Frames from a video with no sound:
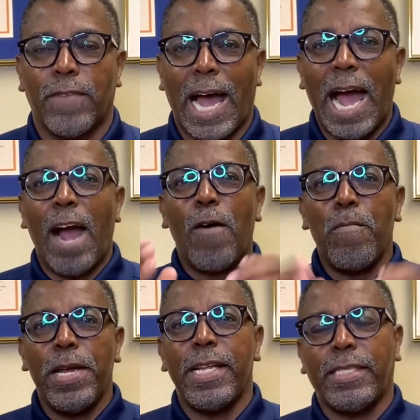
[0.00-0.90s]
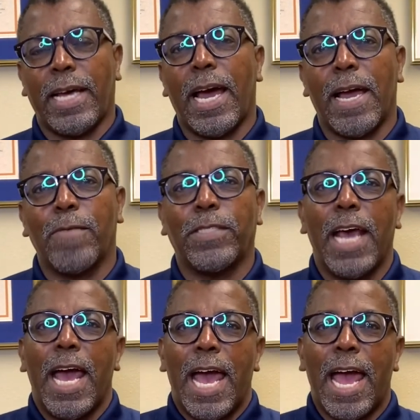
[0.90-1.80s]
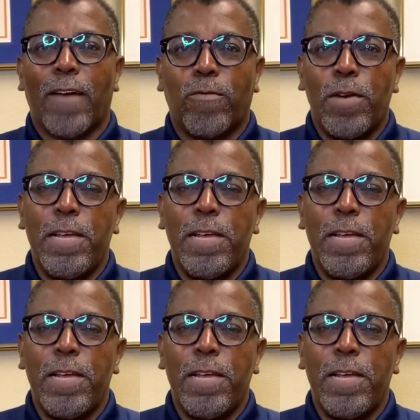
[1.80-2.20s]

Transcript: How many times have we